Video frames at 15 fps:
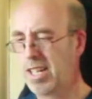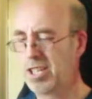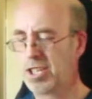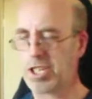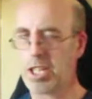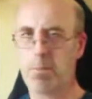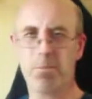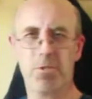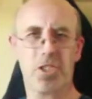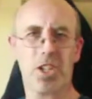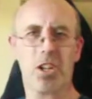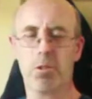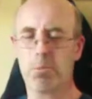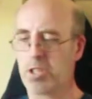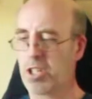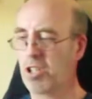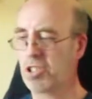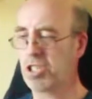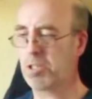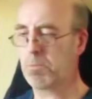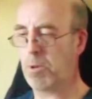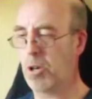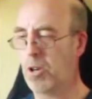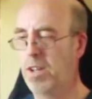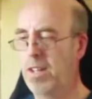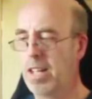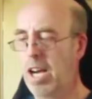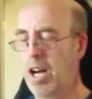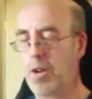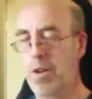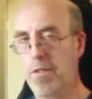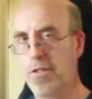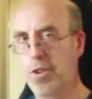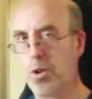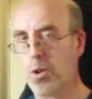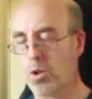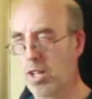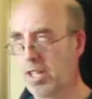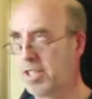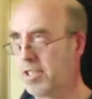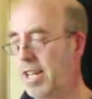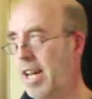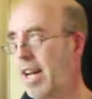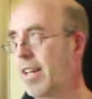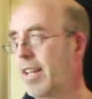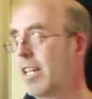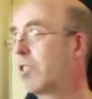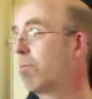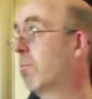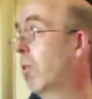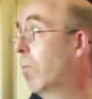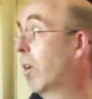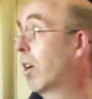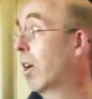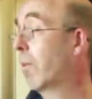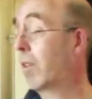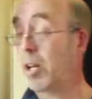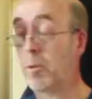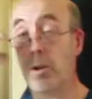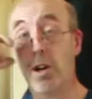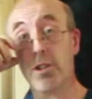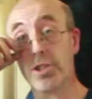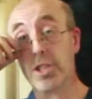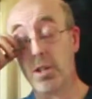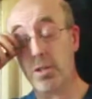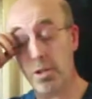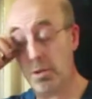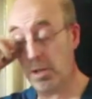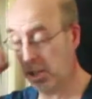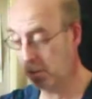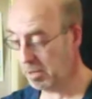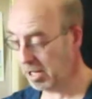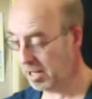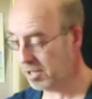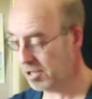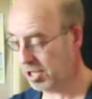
some circumstances, but only a few got leaked out, and that's my one up there, what I'll show you in a minute.